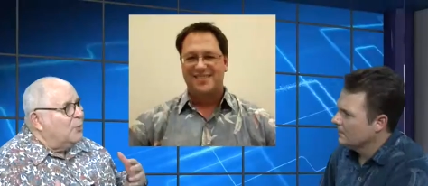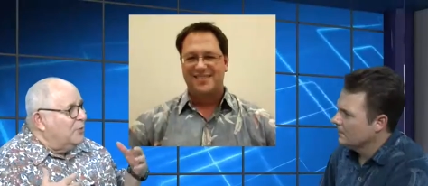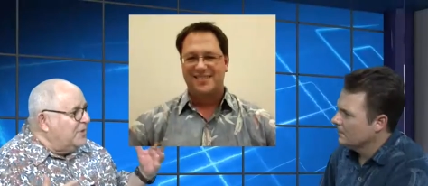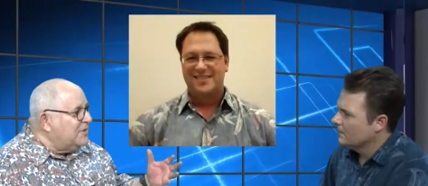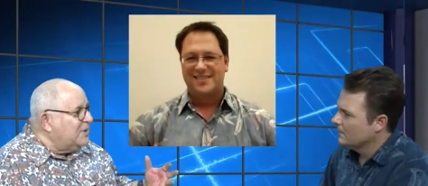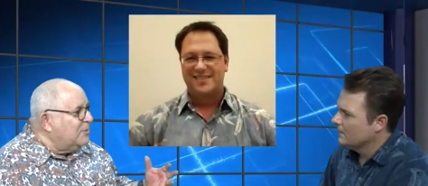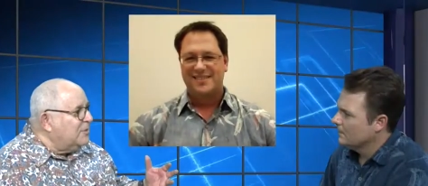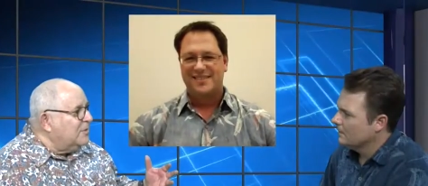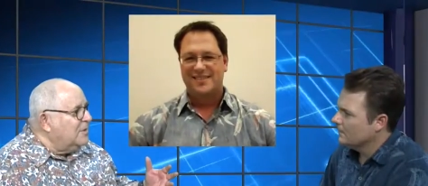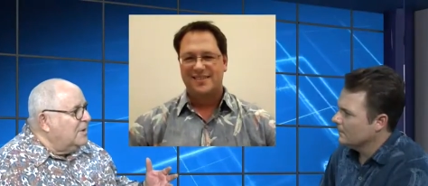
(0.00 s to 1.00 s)

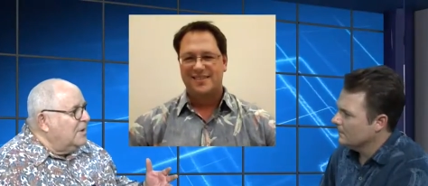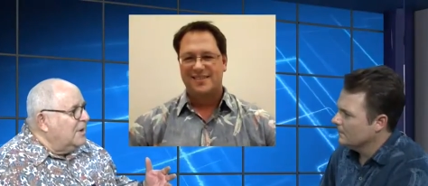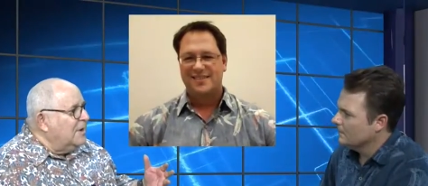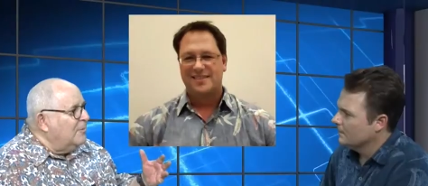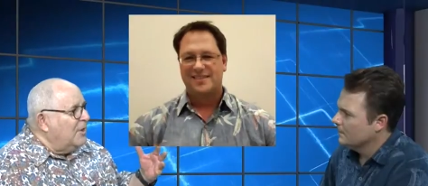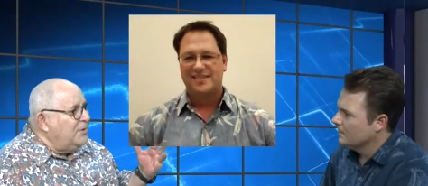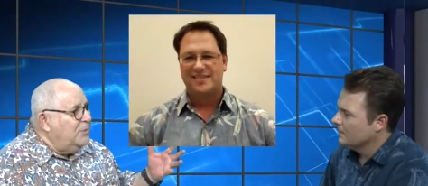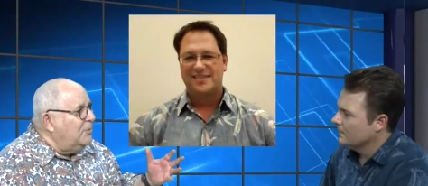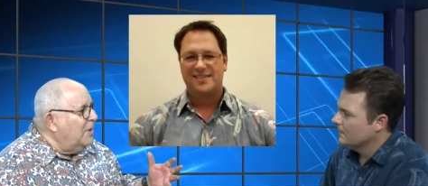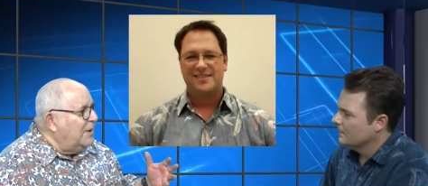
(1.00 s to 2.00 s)
Speaker 1: reasonable. Mm-hmm. Are
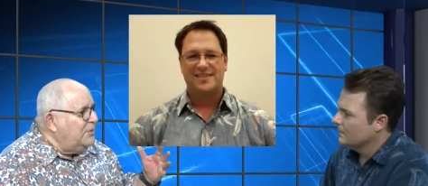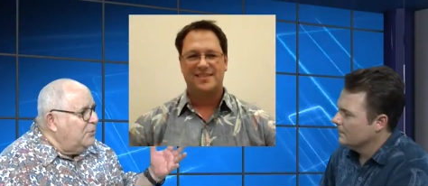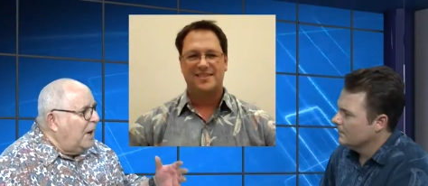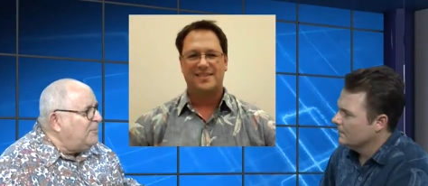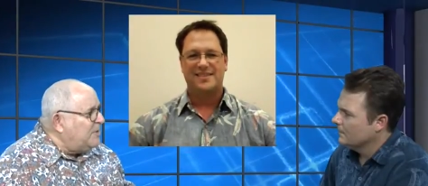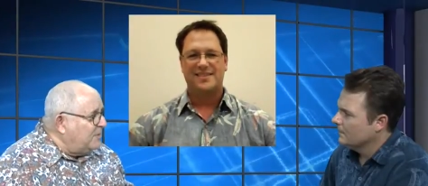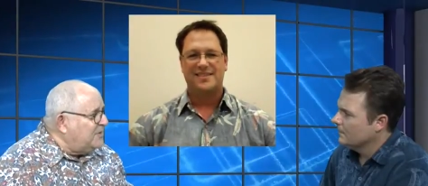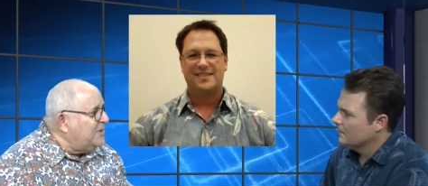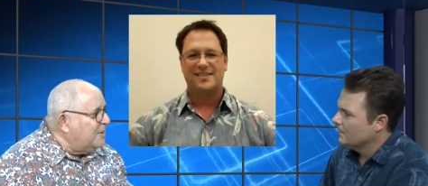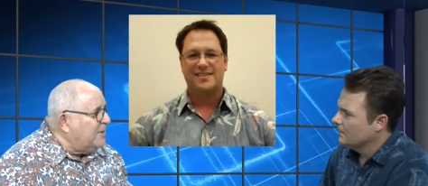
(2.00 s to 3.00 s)
you
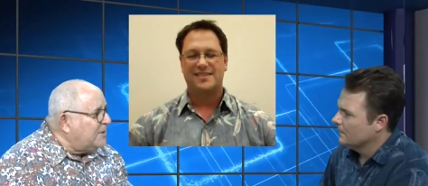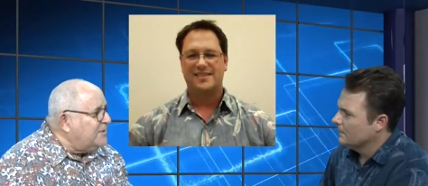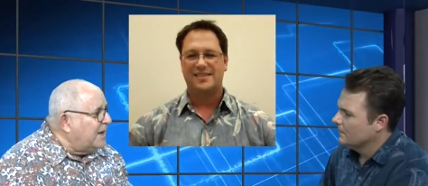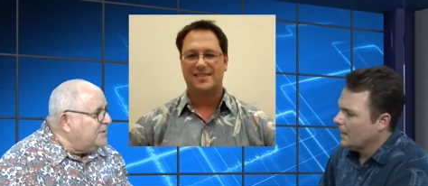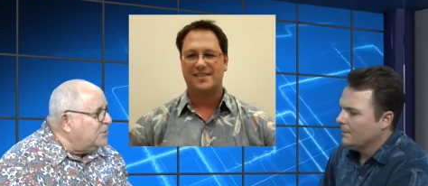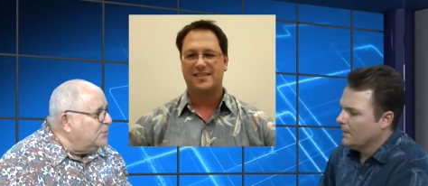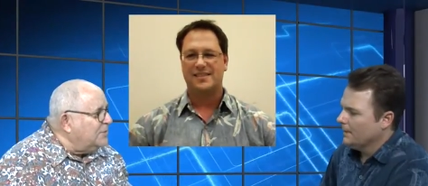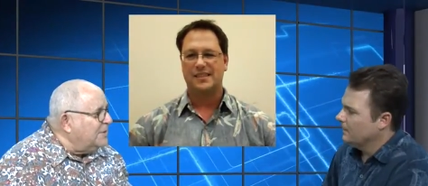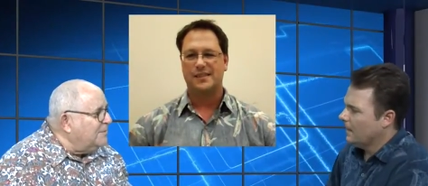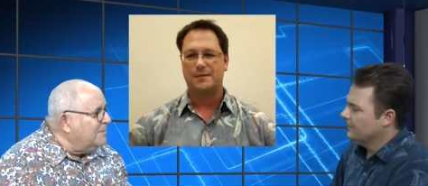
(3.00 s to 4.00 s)
optimistic about that? I'm
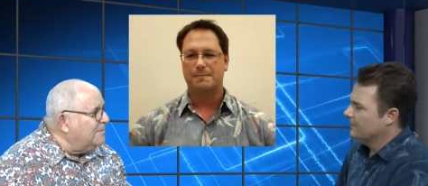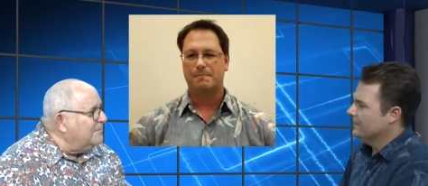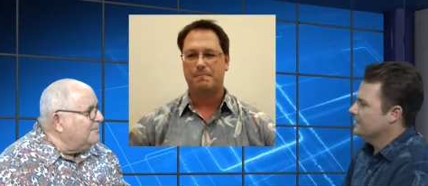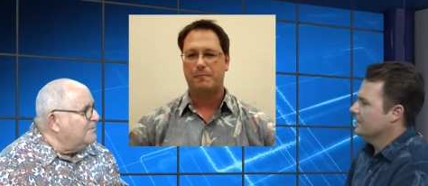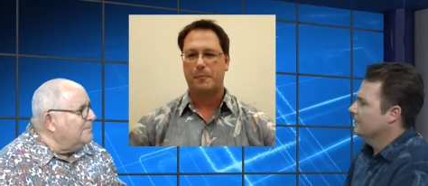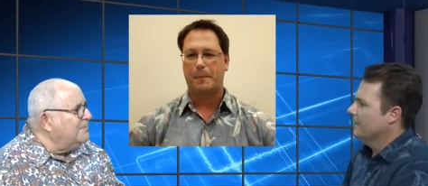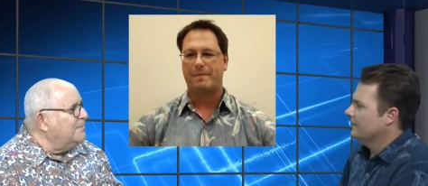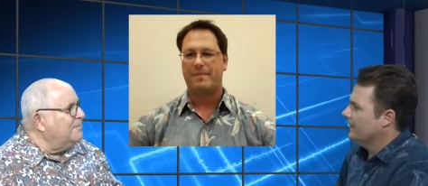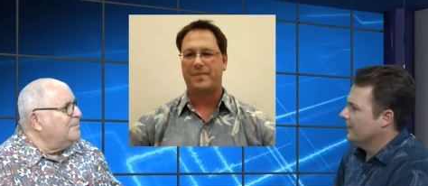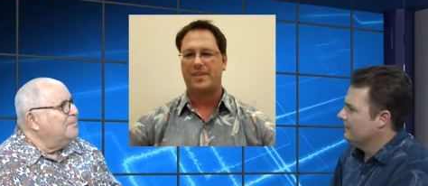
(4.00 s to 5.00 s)
not optimistic
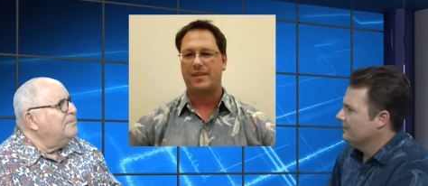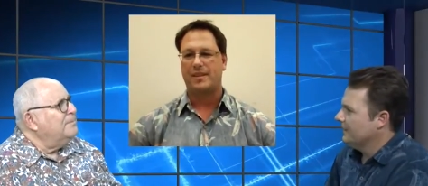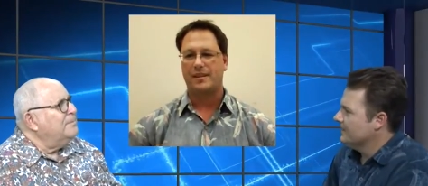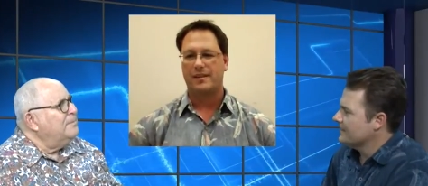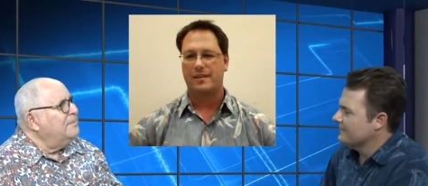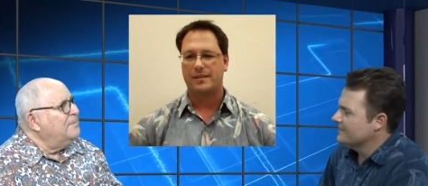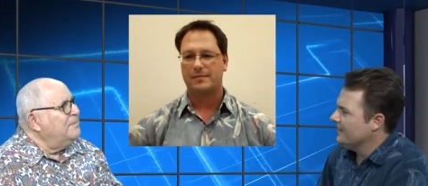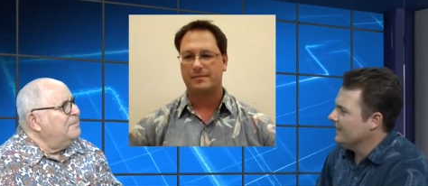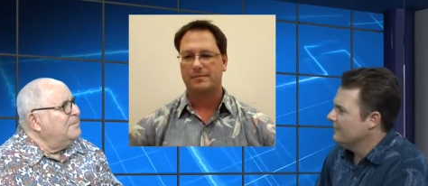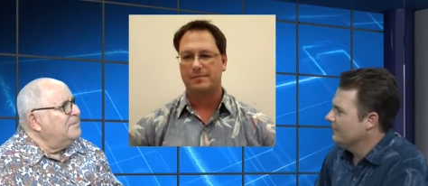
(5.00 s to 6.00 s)
about that
Speaker 2: because I've
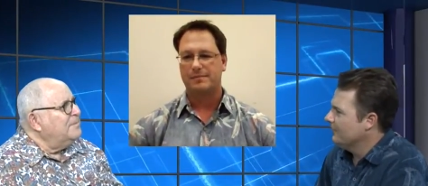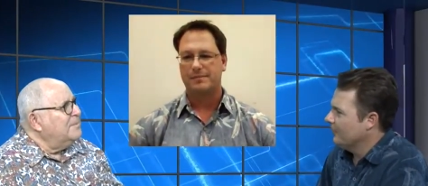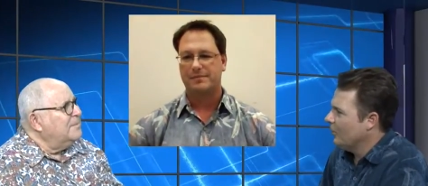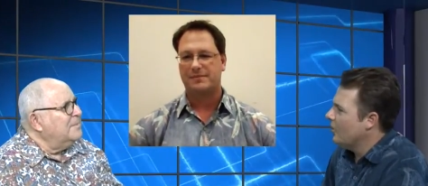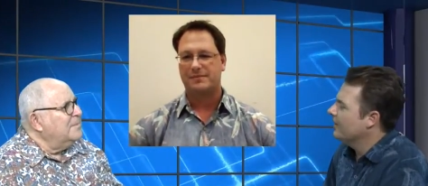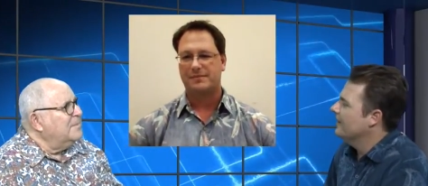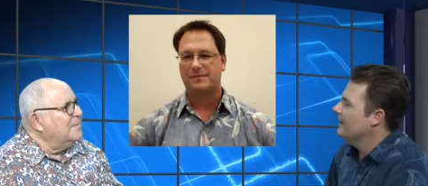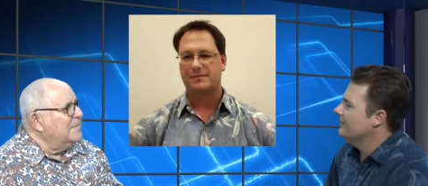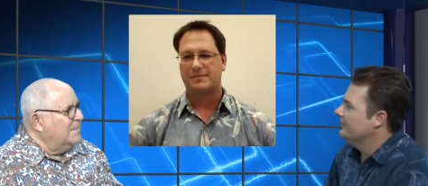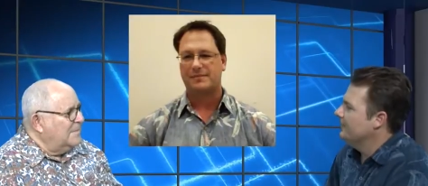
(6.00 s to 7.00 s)
seen him for long
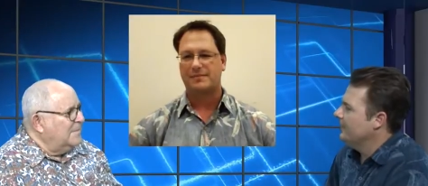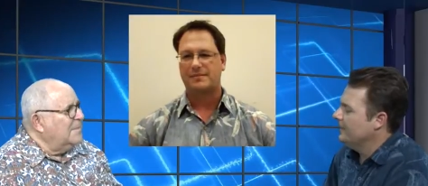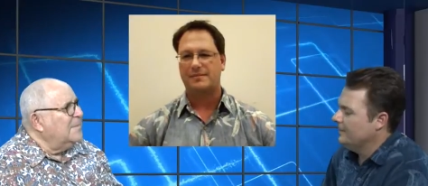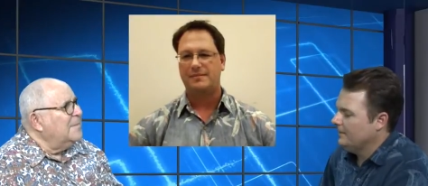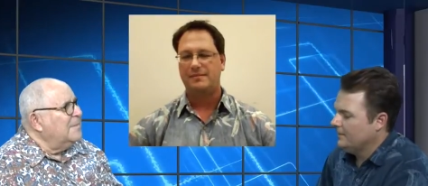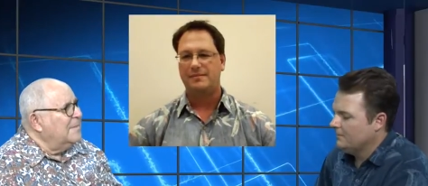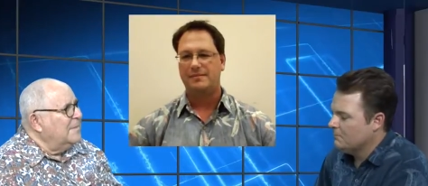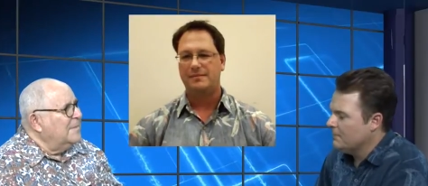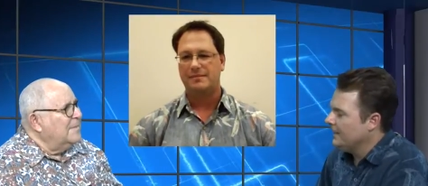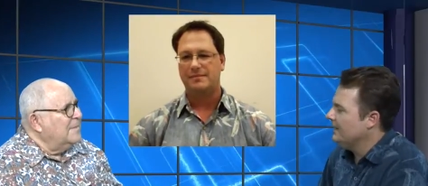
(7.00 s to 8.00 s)
enough in
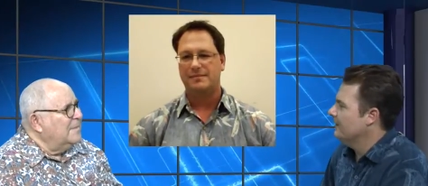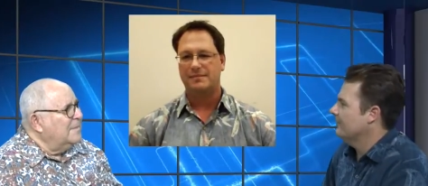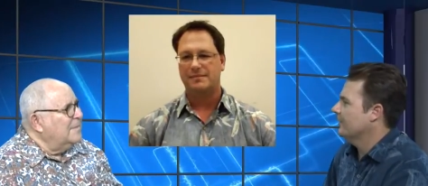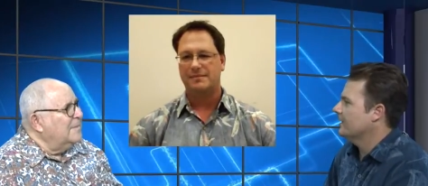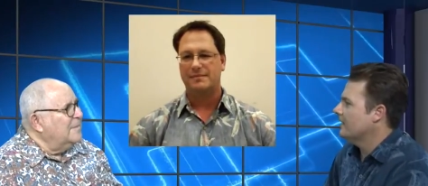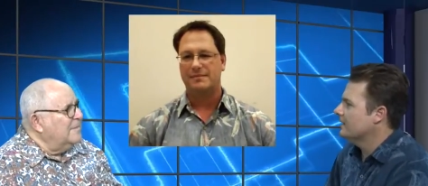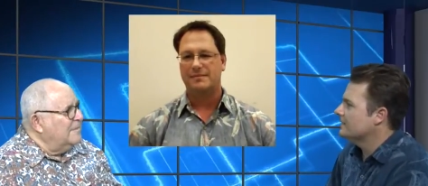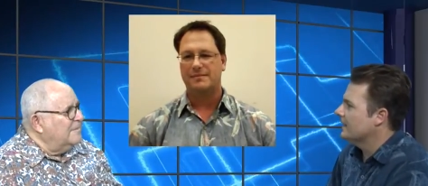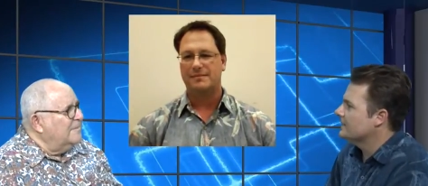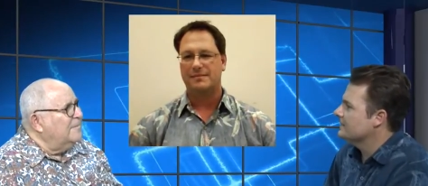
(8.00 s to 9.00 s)
many different
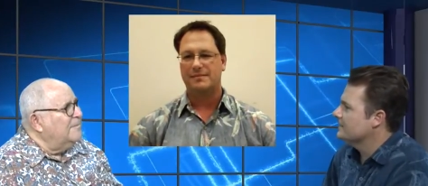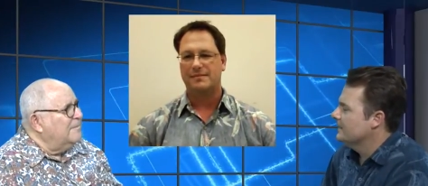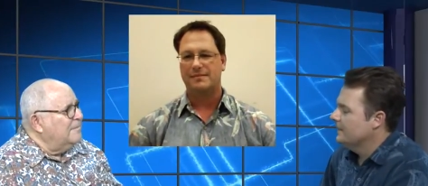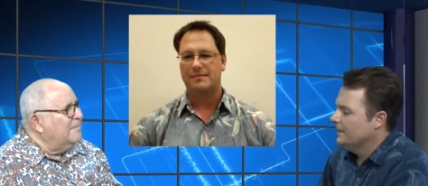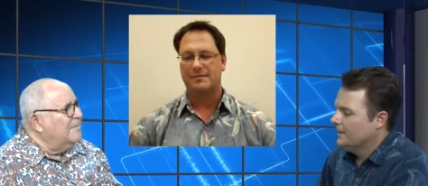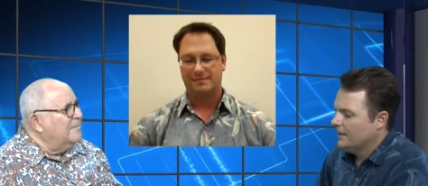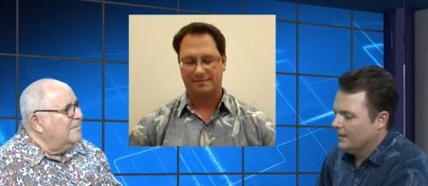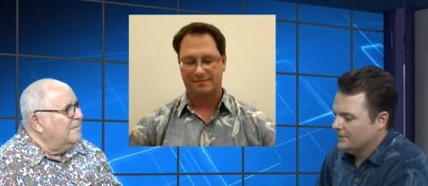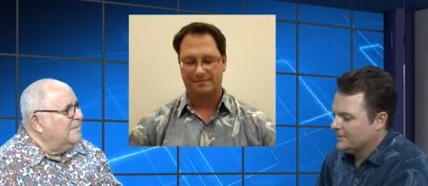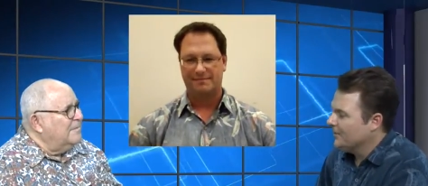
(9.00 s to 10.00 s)
contexts.
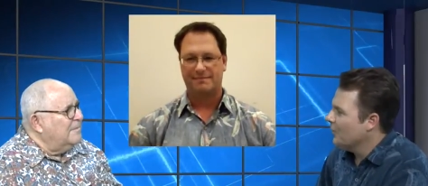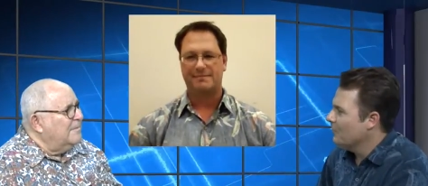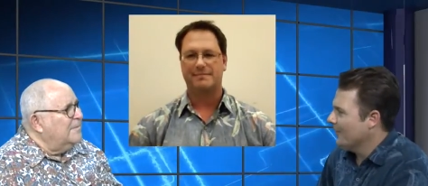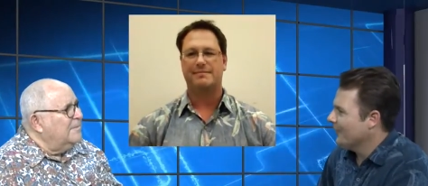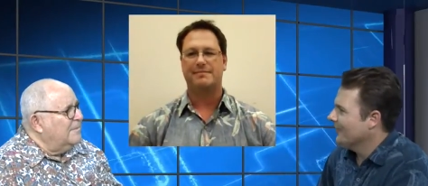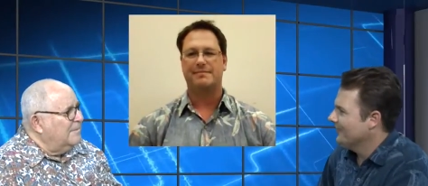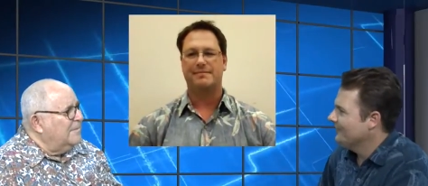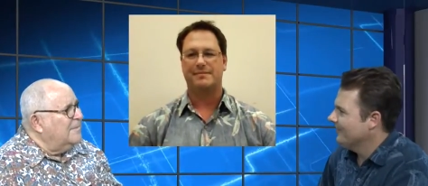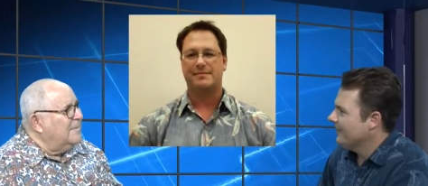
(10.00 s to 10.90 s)
To know better than